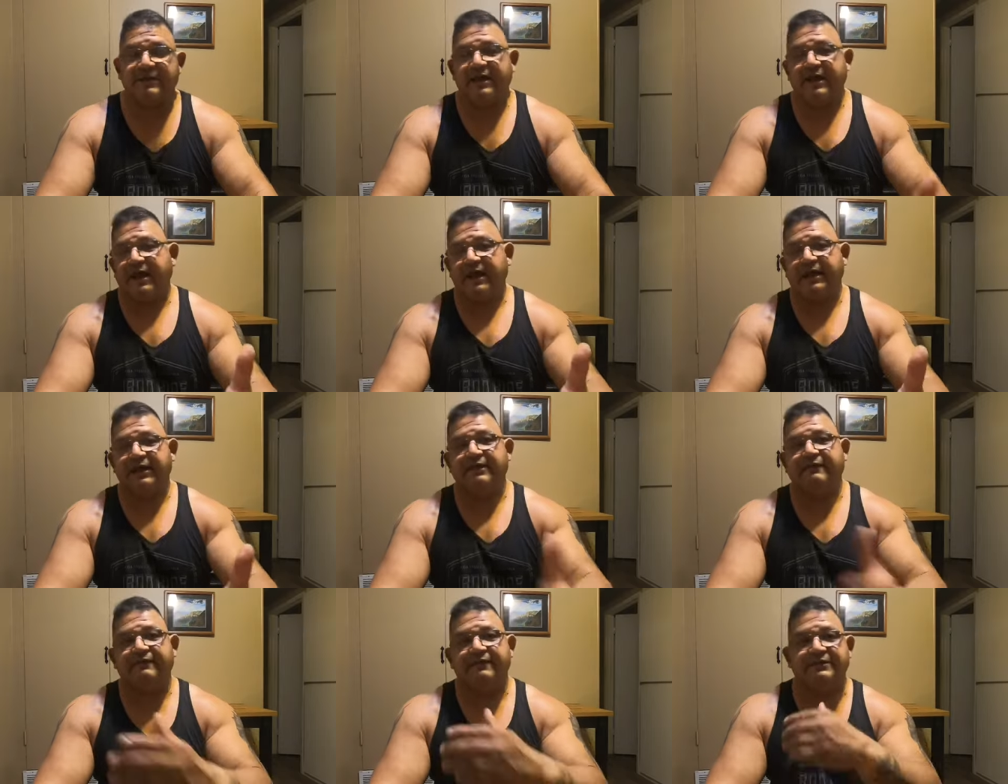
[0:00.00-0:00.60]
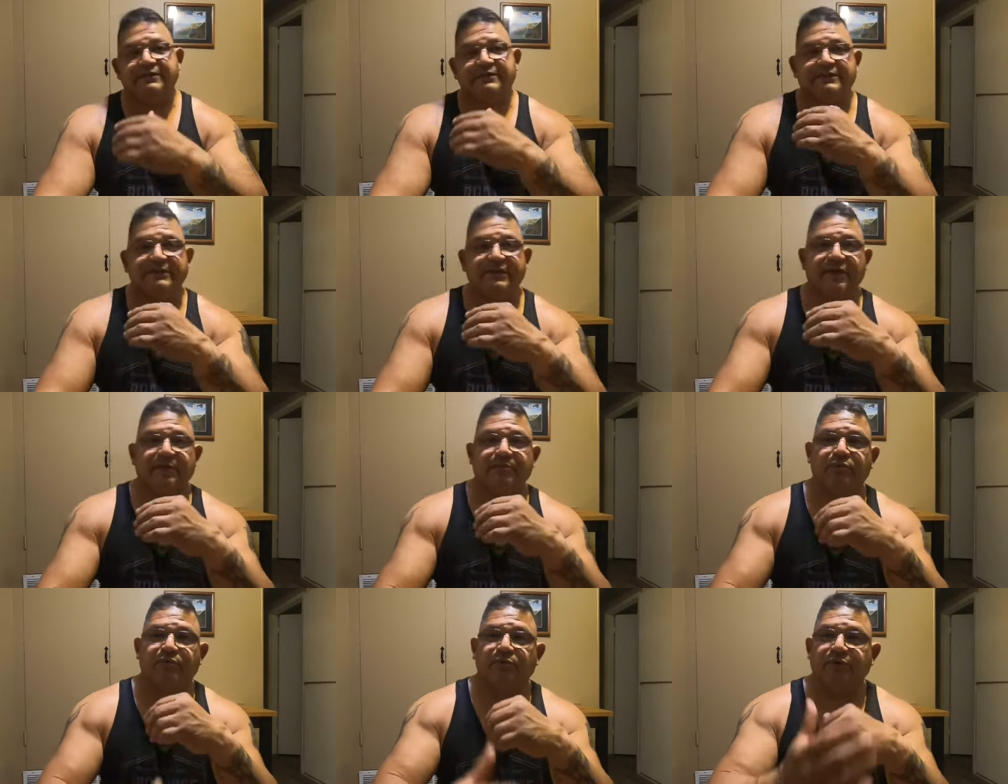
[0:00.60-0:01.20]
I give this
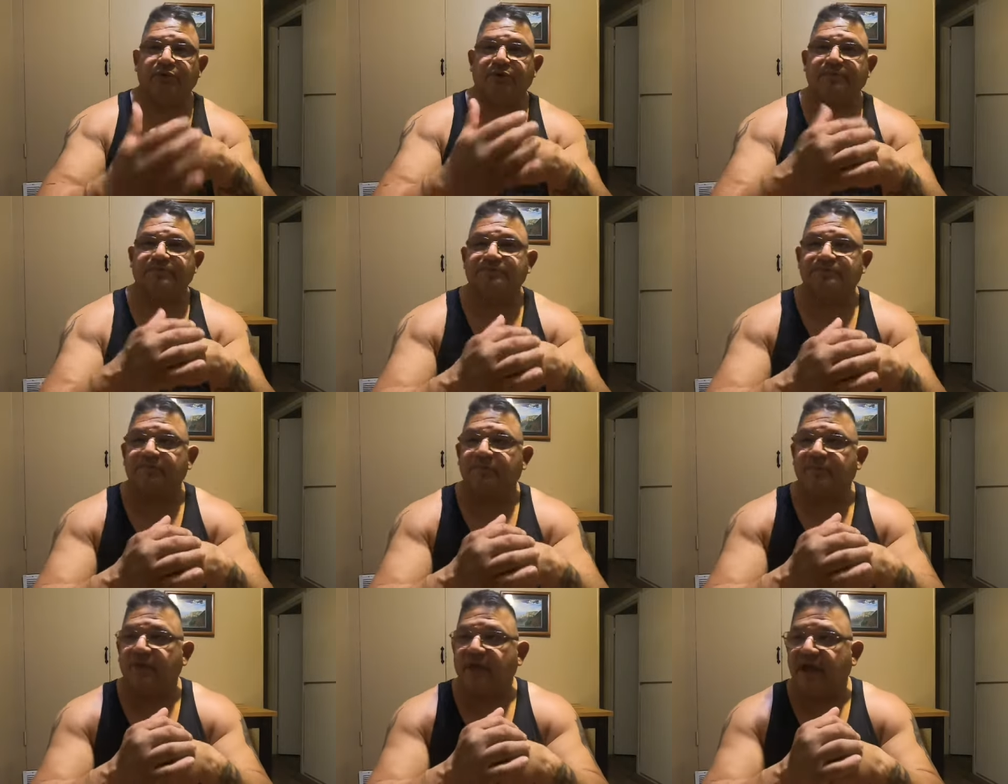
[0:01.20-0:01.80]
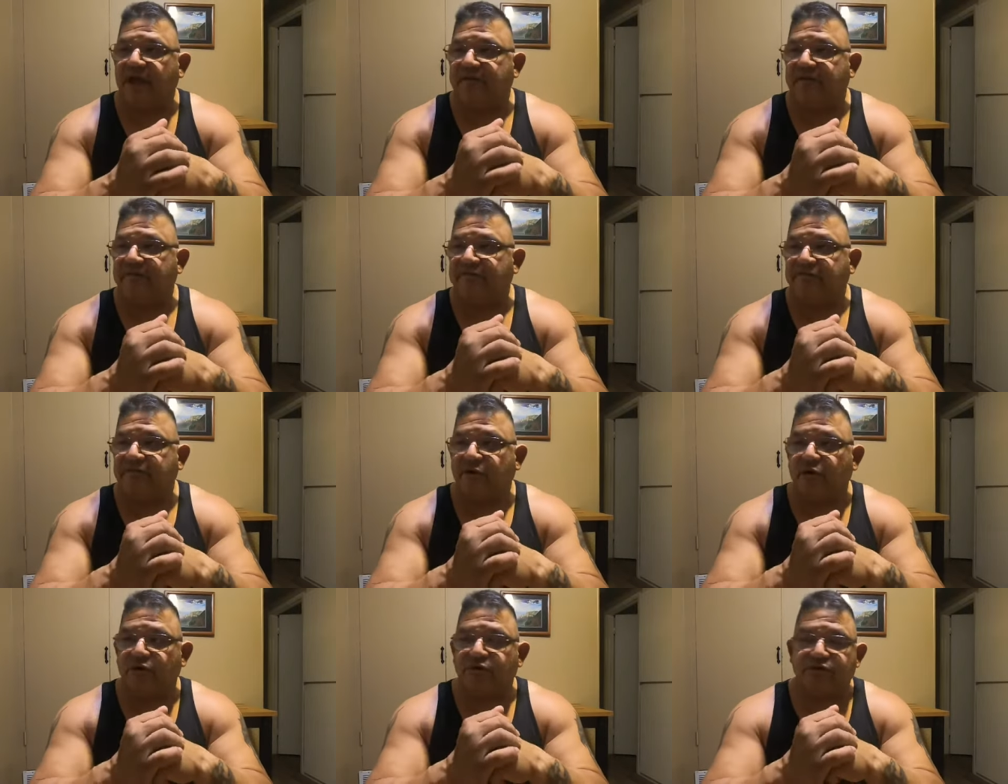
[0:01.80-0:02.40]
example where
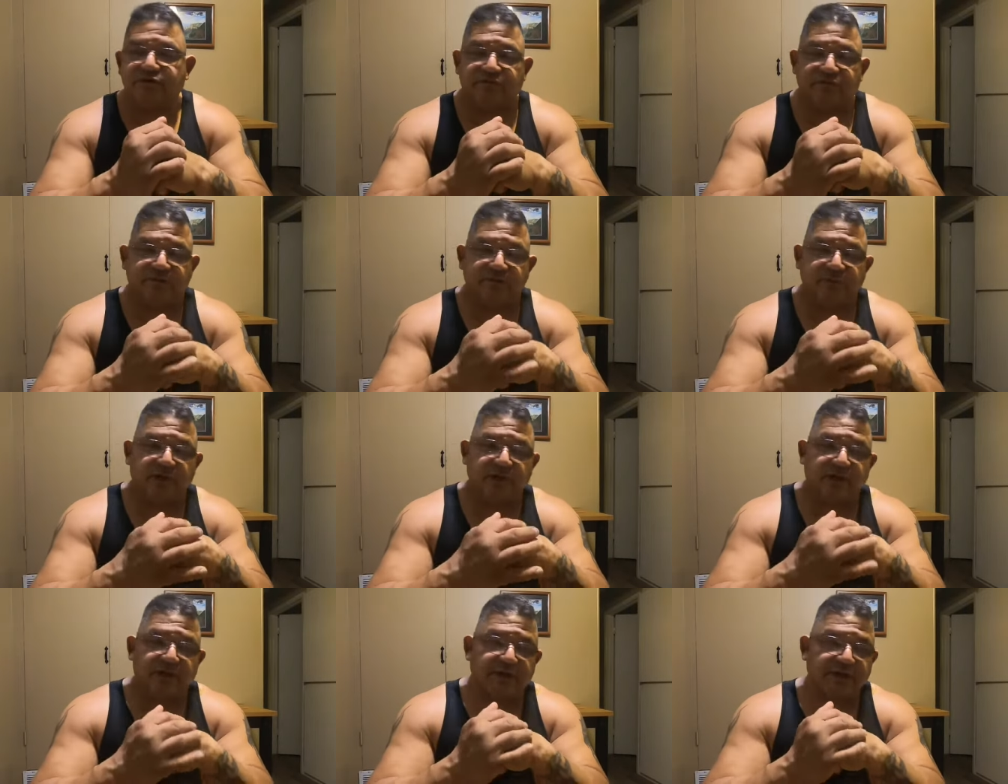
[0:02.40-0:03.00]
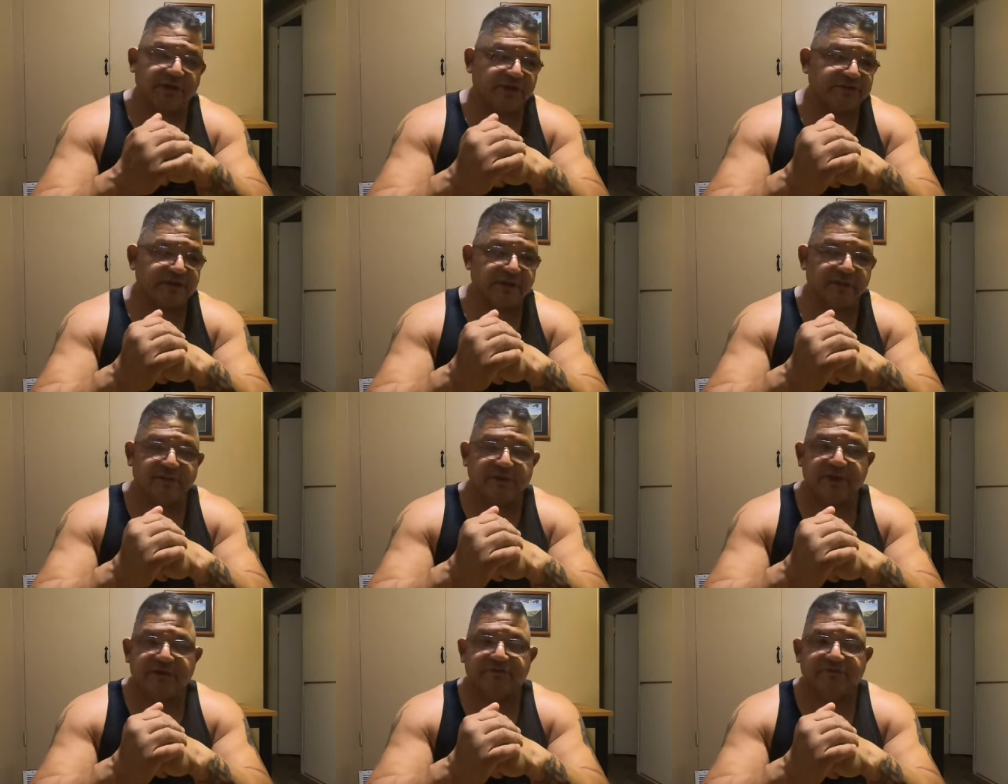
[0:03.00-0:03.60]
I've coached football out of years and
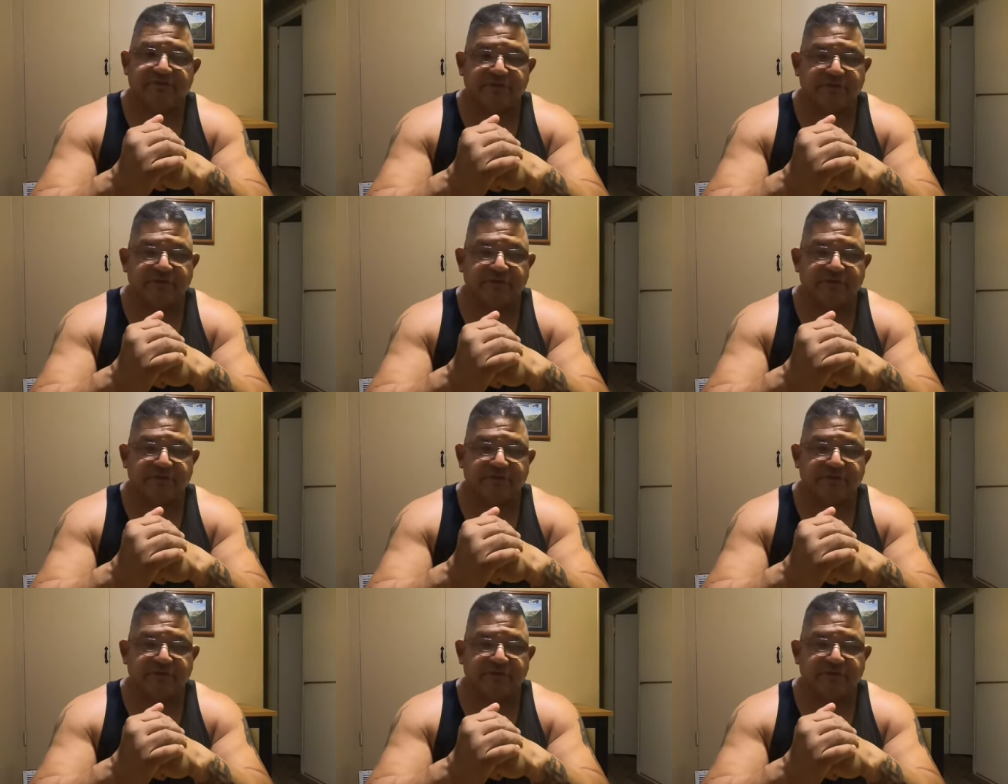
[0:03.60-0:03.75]
I played for a